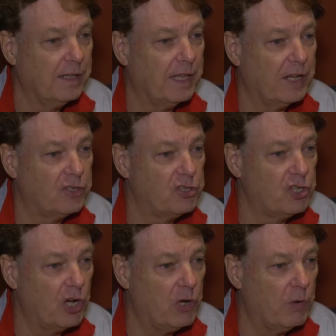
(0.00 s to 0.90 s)
that
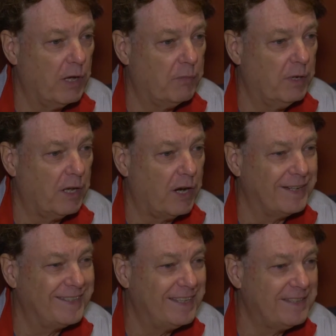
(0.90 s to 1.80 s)
show a real
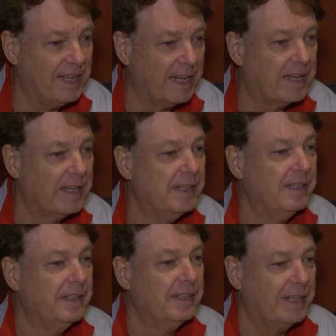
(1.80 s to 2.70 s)
artistic
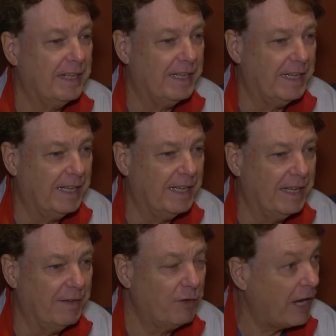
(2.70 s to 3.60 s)

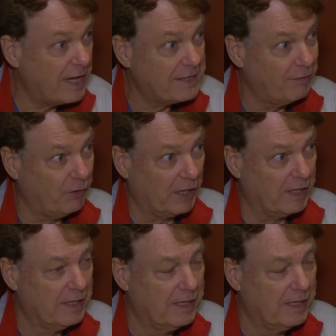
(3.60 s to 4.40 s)
uh, philosophy